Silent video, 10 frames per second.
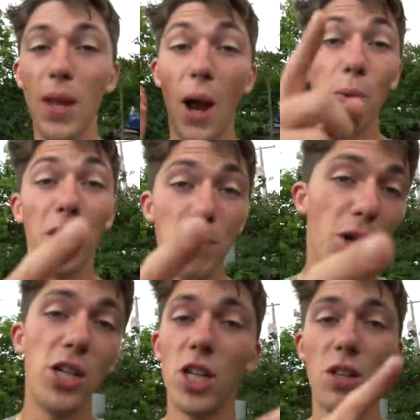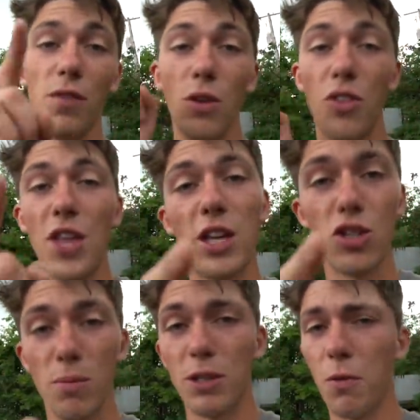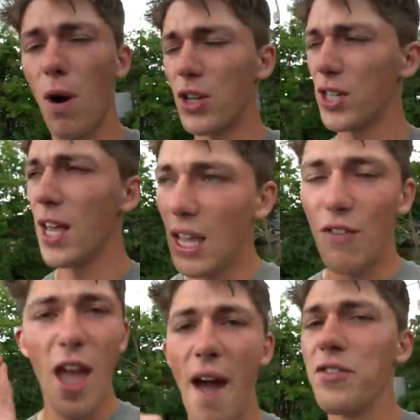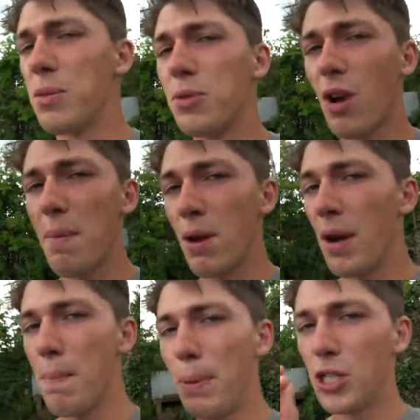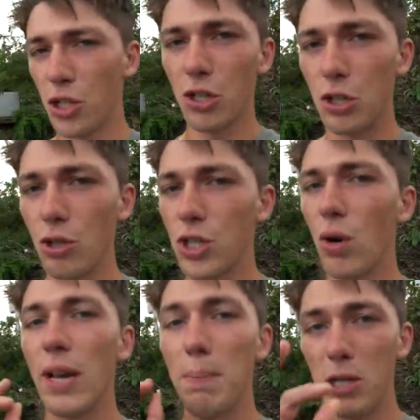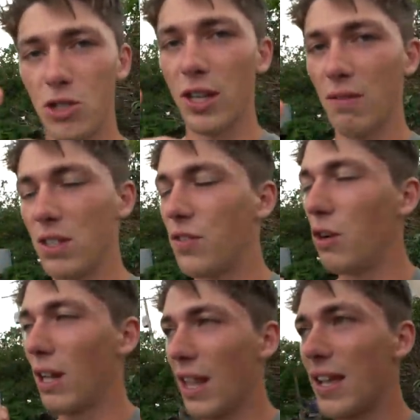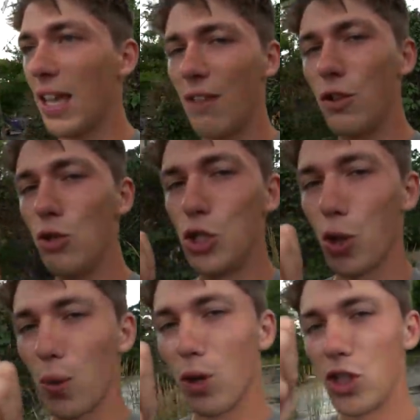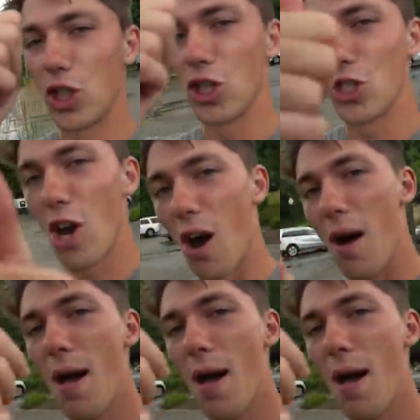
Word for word: I really appreciate the view. Thank you so much for watching. If you haven't subscribed already, be sure to do so and be sure to give this video a like if you enjoyed what you saw.